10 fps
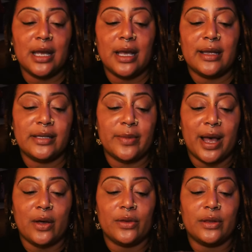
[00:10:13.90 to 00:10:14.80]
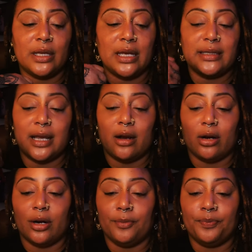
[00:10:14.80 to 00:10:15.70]
It's about things that
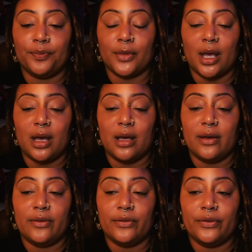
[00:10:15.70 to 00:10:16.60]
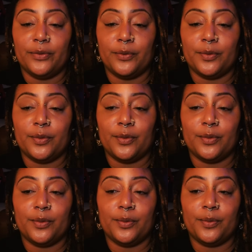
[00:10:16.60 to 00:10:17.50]
are of
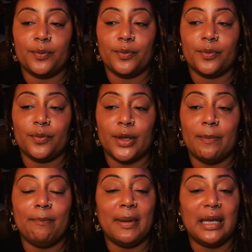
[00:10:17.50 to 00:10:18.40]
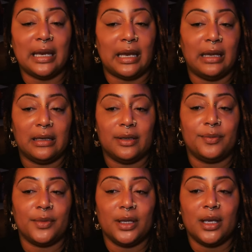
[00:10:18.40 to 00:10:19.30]
meaning,
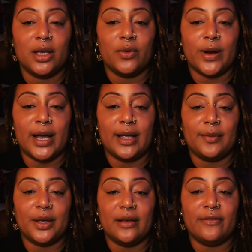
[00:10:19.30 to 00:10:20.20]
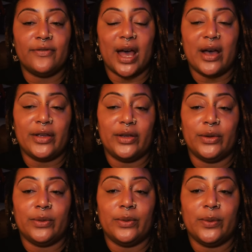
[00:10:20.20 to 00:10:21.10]
right? Of
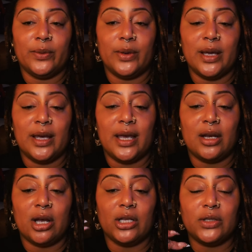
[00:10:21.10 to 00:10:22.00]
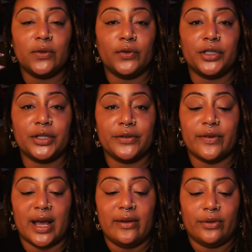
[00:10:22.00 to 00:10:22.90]
value. And also for
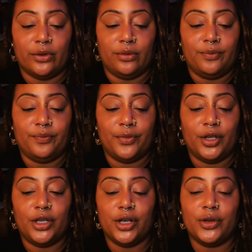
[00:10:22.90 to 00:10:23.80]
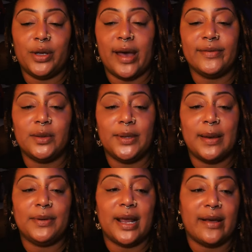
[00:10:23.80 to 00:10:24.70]
survival. You know, you have to be
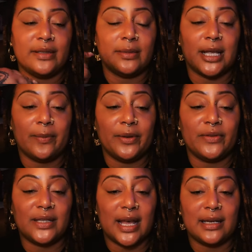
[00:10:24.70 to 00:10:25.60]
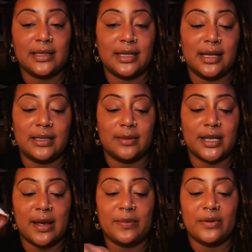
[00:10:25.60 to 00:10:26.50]
able to have some type of sanity, some
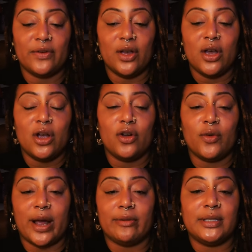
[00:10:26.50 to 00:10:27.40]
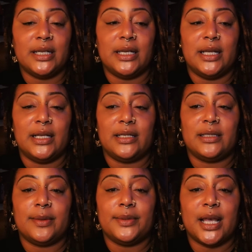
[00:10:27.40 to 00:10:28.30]
type of groundedness,
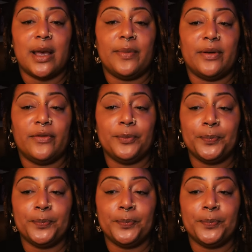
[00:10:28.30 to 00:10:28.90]
some type of